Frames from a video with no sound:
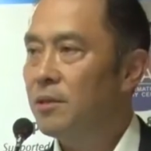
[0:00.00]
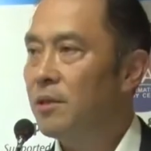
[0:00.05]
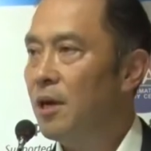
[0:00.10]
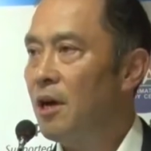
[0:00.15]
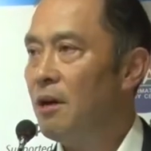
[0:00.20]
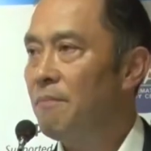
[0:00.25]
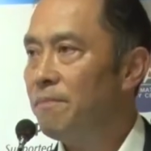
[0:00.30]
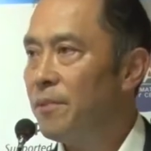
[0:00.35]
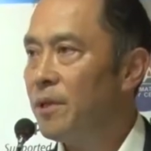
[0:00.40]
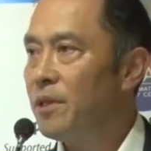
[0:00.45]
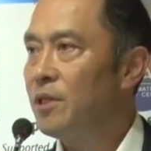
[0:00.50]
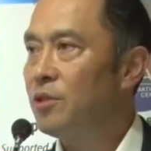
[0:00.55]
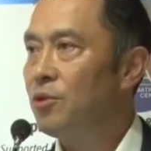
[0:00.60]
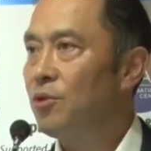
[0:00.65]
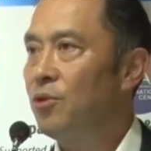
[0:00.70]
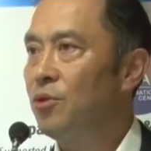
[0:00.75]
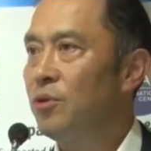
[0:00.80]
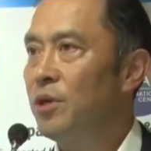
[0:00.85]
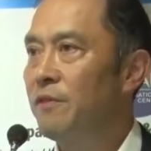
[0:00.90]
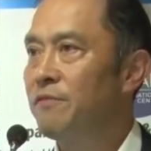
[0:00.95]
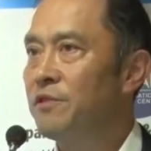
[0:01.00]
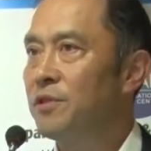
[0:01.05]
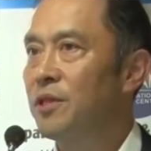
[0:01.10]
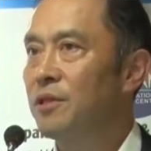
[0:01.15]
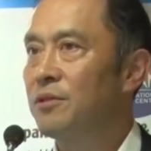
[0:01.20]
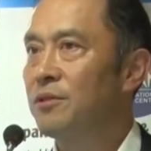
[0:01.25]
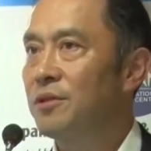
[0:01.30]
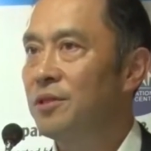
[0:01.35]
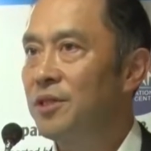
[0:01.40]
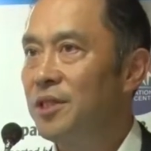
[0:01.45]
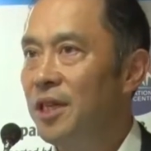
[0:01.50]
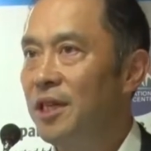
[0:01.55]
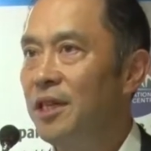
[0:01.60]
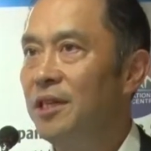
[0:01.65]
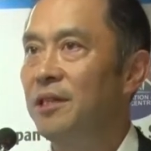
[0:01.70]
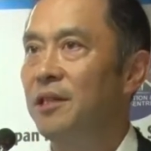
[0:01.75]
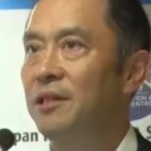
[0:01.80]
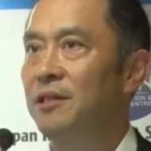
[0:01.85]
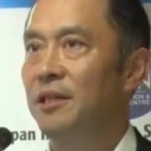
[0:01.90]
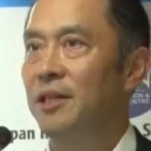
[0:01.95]
companies who have
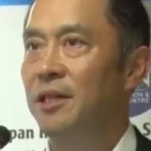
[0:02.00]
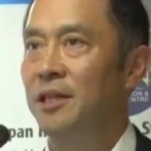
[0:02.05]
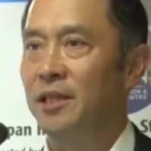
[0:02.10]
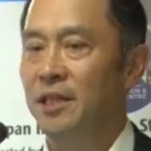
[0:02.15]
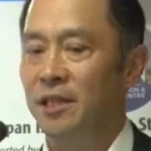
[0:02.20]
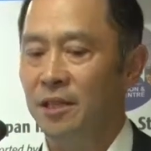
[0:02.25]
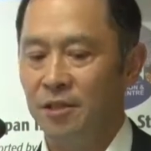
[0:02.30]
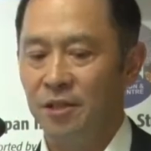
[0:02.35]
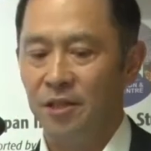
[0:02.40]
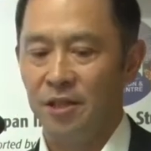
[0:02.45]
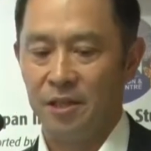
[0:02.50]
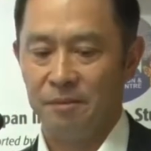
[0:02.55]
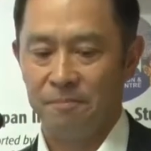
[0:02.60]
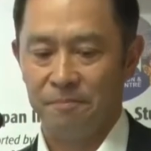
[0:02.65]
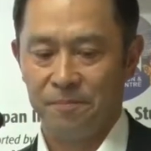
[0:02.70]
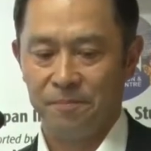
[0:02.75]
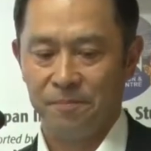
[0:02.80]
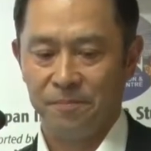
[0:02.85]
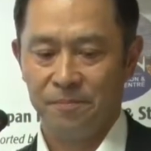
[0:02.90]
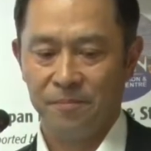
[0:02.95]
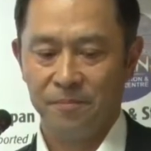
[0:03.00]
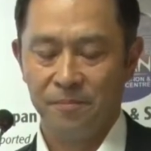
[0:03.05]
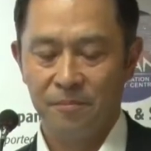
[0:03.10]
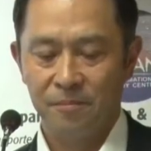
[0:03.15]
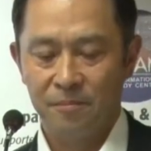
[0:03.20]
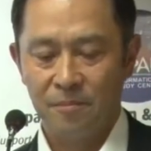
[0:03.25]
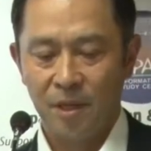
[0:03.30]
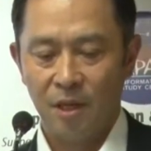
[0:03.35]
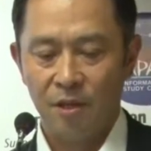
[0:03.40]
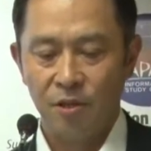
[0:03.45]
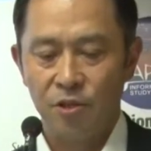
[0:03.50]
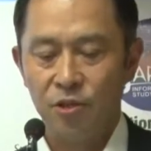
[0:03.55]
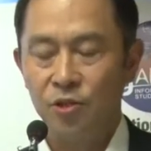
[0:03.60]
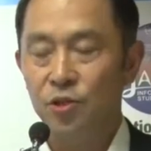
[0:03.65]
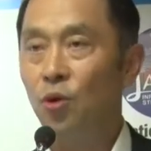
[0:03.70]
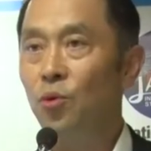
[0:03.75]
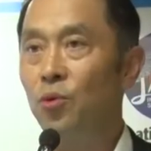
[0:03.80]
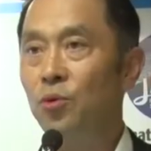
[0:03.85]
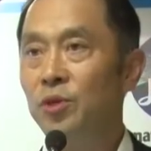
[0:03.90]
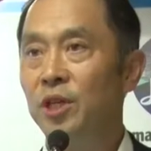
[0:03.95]
succeeded in India.
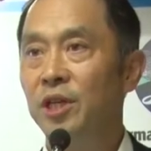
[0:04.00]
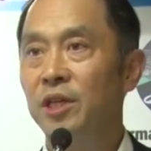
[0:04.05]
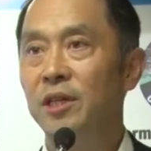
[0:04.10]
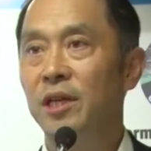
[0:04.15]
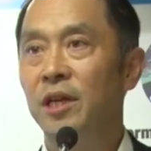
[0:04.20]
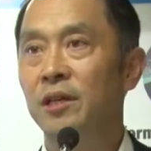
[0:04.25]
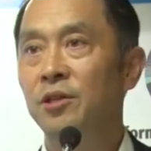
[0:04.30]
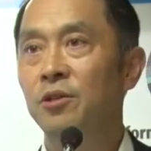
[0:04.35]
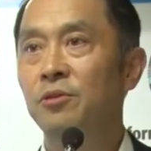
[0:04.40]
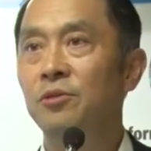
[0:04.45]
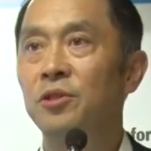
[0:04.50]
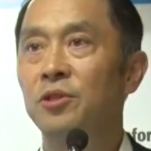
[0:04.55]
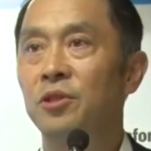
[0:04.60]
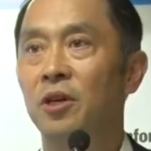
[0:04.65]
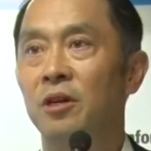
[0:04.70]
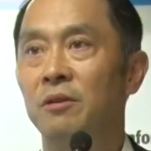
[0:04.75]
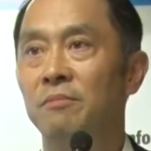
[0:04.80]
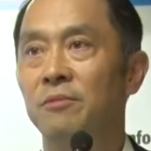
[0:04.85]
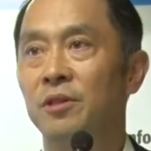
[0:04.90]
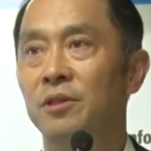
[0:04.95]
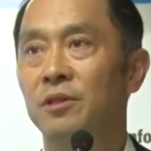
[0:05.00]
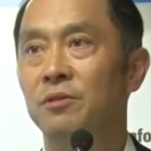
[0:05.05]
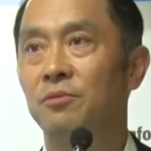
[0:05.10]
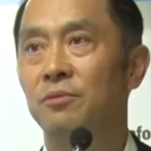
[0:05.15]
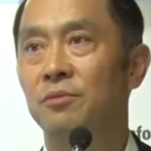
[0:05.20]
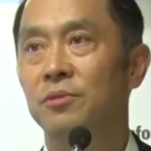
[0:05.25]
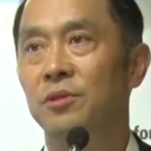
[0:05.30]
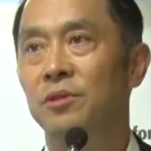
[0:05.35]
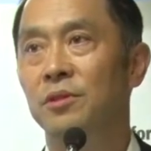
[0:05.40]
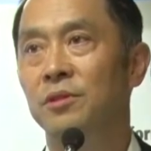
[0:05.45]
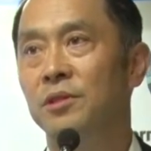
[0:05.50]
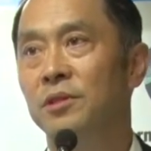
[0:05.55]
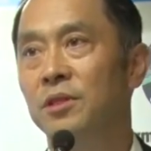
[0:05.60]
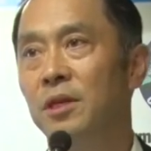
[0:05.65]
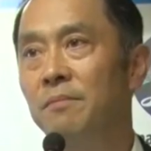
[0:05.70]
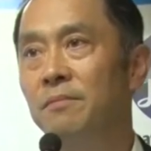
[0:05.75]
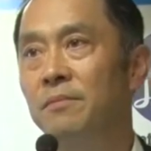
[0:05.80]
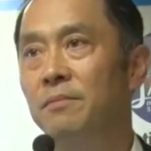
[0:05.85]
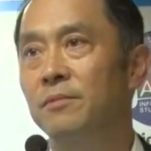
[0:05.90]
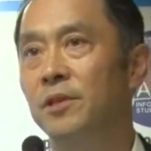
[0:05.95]
Sony and Unicharm is uh,
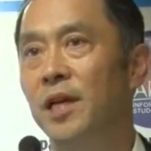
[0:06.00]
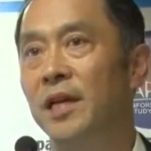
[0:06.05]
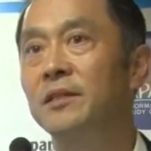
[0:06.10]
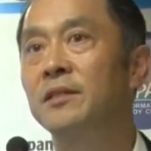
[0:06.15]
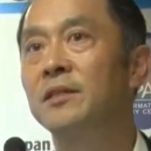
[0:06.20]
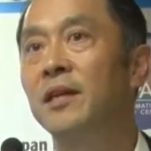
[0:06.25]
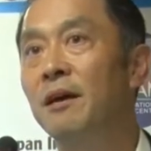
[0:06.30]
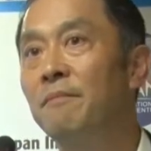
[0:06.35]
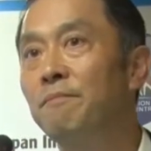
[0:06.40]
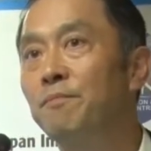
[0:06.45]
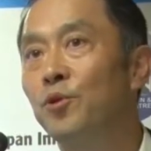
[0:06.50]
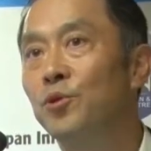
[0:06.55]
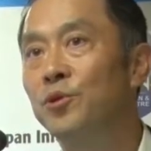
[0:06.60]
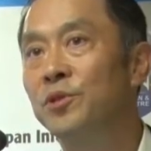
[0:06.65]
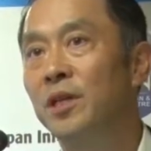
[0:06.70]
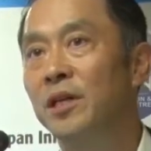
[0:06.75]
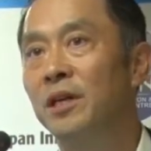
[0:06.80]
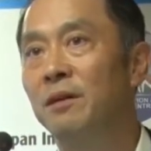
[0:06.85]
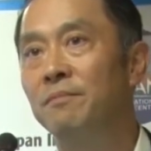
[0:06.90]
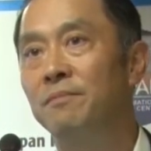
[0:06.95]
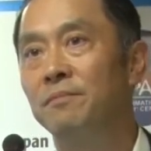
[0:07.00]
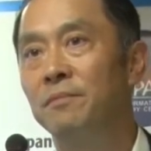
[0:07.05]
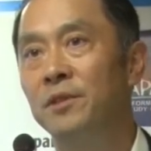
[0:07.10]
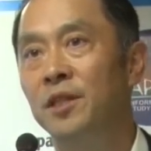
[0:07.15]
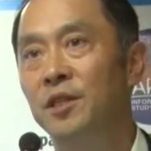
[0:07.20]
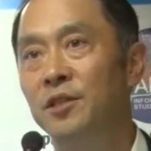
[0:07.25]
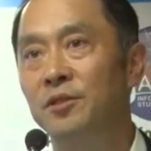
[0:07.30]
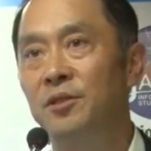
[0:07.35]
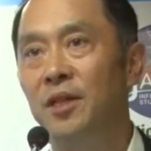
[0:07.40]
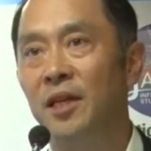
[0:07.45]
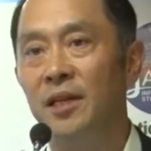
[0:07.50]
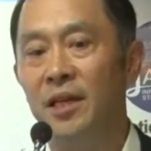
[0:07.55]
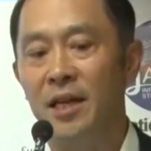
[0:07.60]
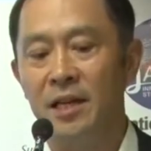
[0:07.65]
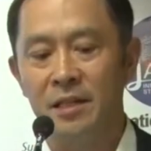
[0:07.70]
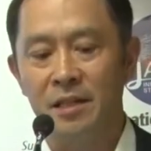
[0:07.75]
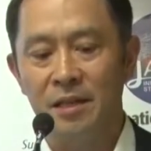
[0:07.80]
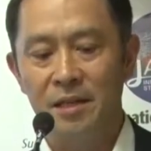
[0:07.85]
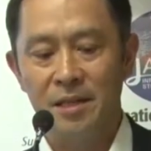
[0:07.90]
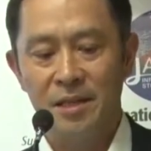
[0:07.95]
some examples that I'm listing.
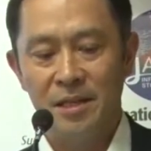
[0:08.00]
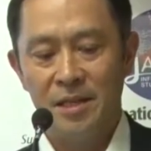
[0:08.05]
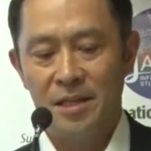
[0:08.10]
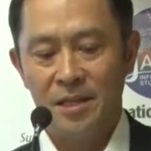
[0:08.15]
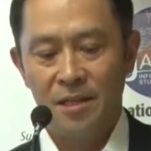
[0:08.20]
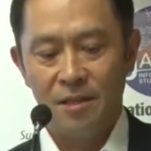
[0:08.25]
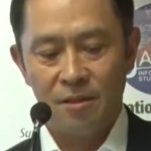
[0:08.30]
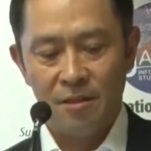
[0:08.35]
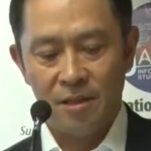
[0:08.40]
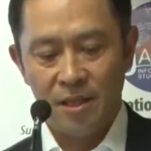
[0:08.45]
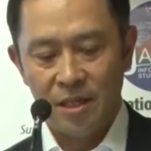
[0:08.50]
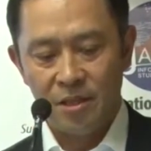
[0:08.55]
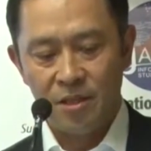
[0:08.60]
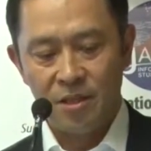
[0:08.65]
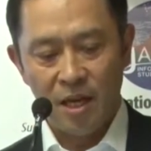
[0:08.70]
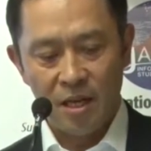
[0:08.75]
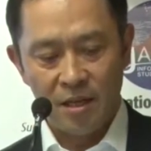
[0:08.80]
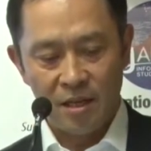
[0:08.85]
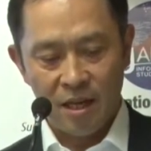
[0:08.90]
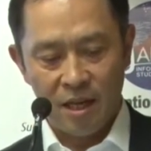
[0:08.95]
And let's not